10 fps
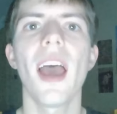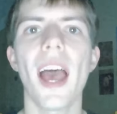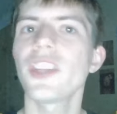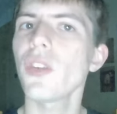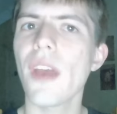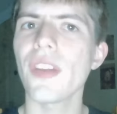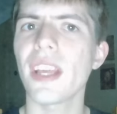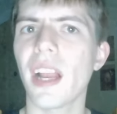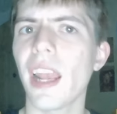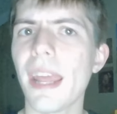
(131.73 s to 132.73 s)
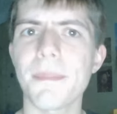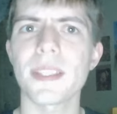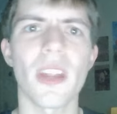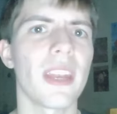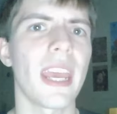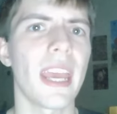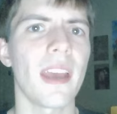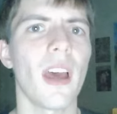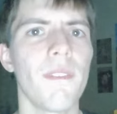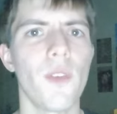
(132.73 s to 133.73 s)
I don't have any clips on
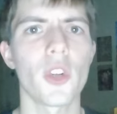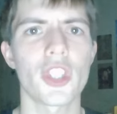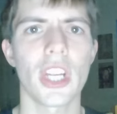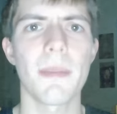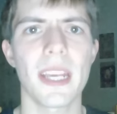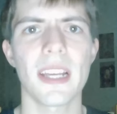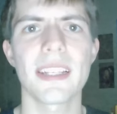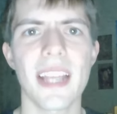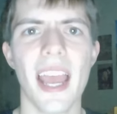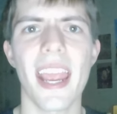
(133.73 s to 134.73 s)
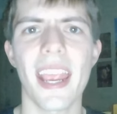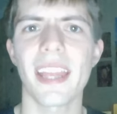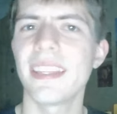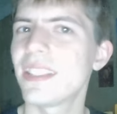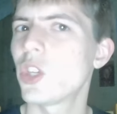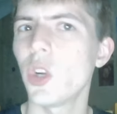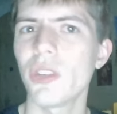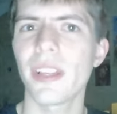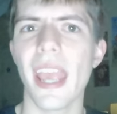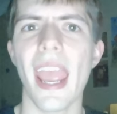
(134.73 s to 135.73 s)
there, unfortunately, because I
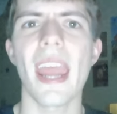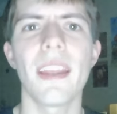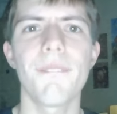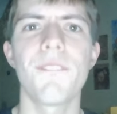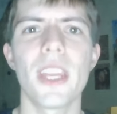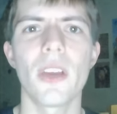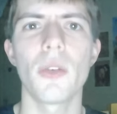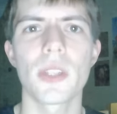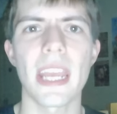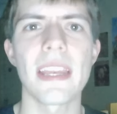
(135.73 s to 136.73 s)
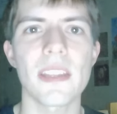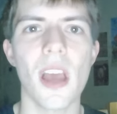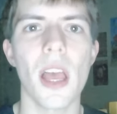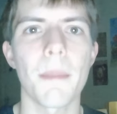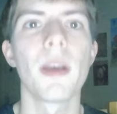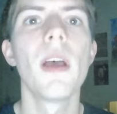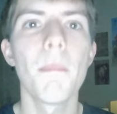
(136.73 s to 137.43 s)
couldn't get any videos in time.